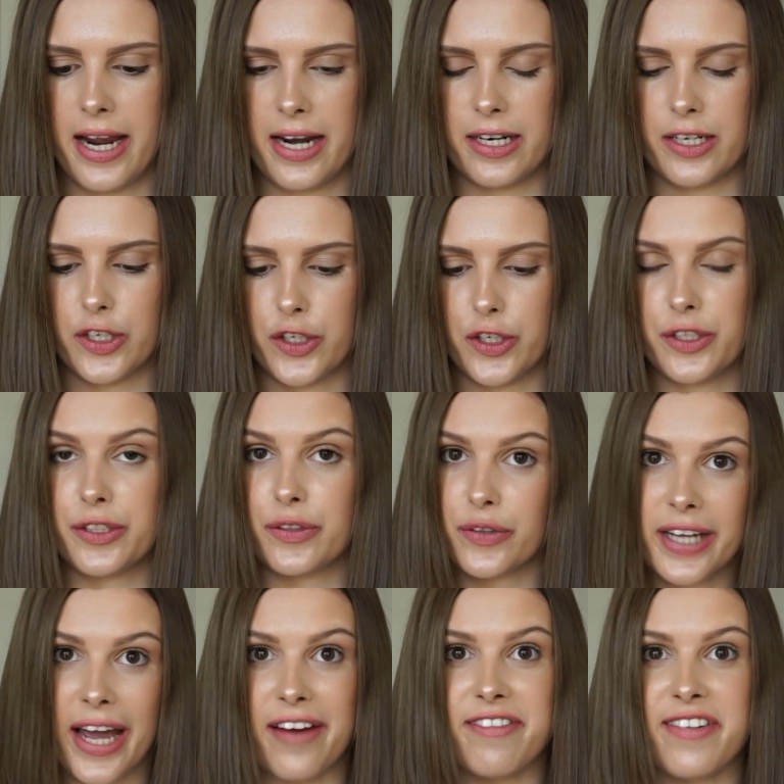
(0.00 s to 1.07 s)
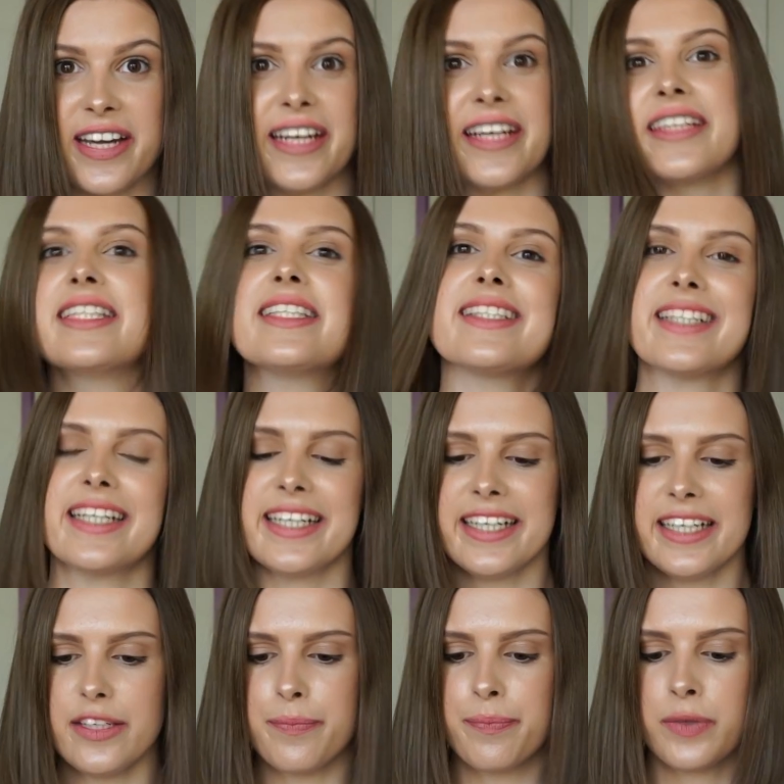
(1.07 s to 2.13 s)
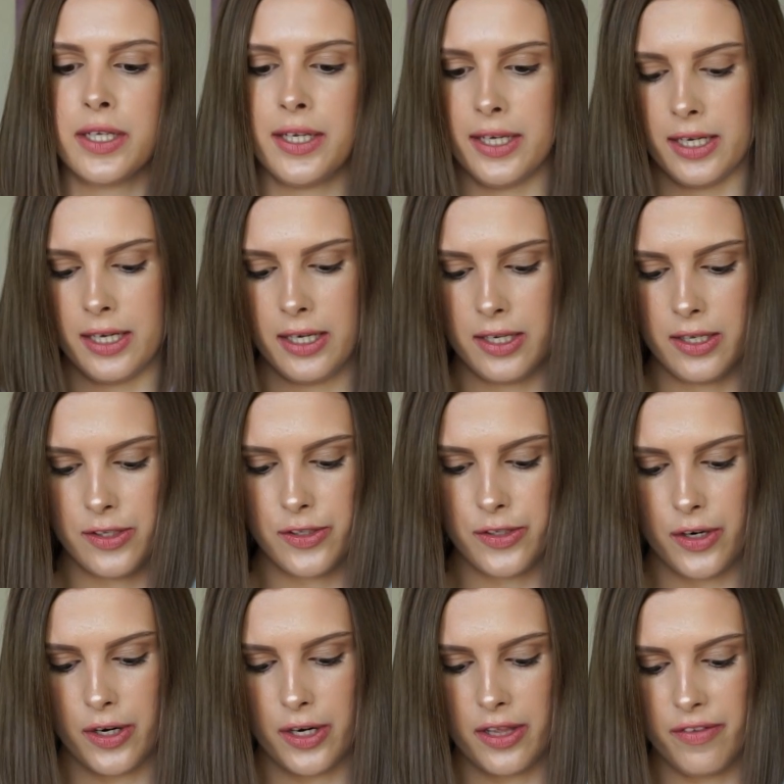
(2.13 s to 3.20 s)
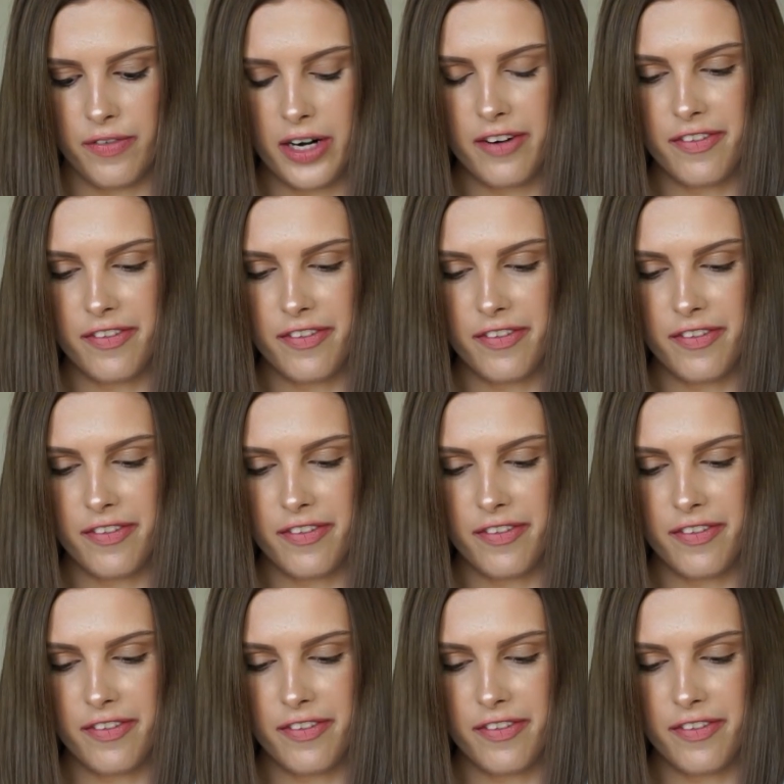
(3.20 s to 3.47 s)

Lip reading: at a cute little cafe in the city. So the very